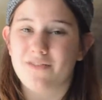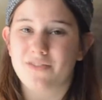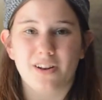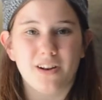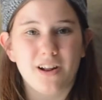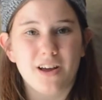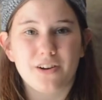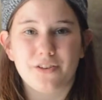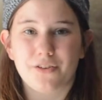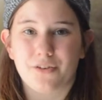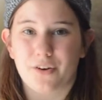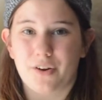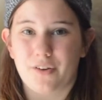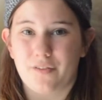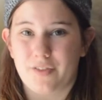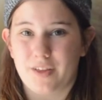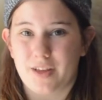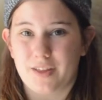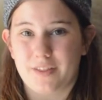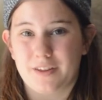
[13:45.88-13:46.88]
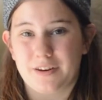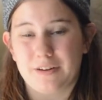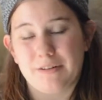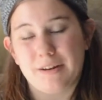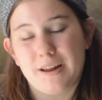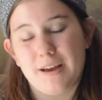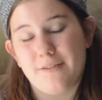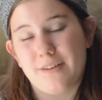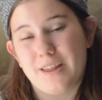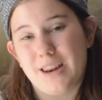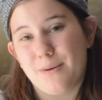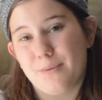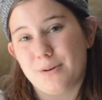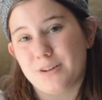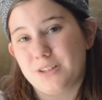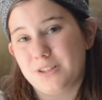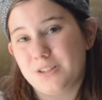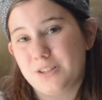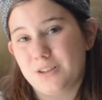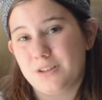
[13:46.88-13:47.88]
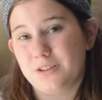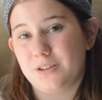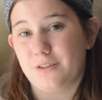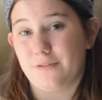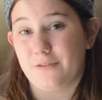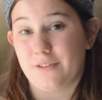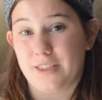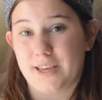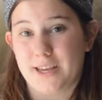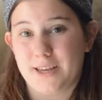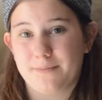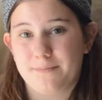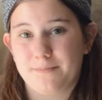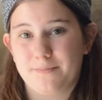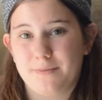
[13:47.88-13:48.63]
the luxury of that. They don't have anywhere to turn to for that.